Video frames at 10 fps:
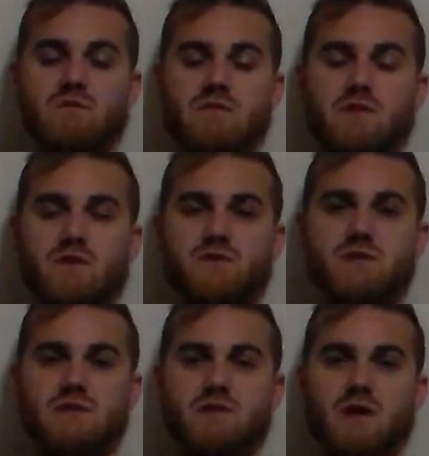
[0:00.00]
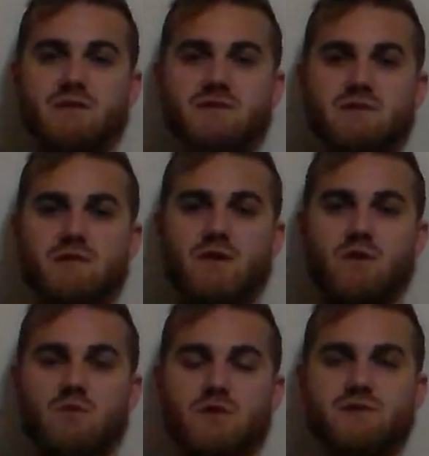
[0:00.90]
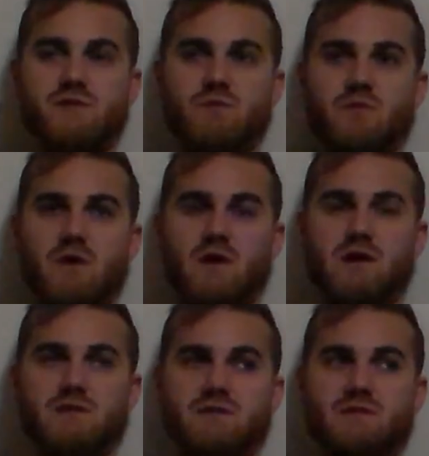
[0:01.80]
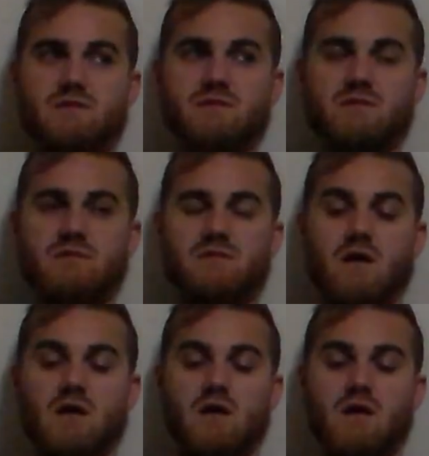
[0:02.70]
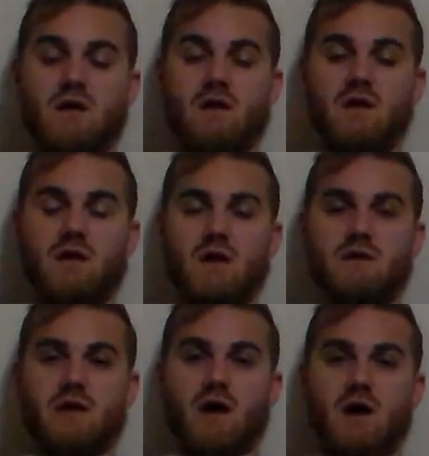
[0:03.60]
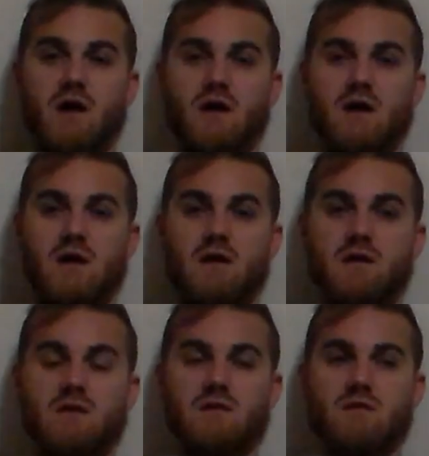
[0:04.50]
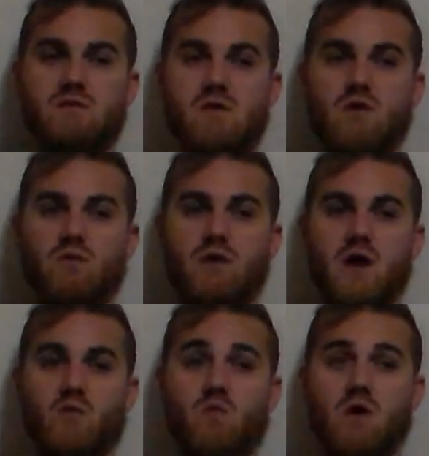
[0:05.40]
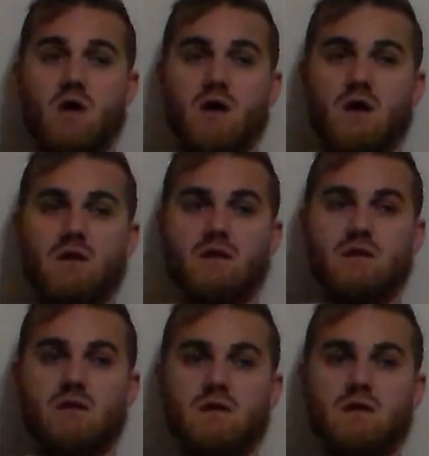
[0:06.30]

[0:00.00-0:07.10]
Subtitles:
even though she doesn't know what she wants. And I know what I want,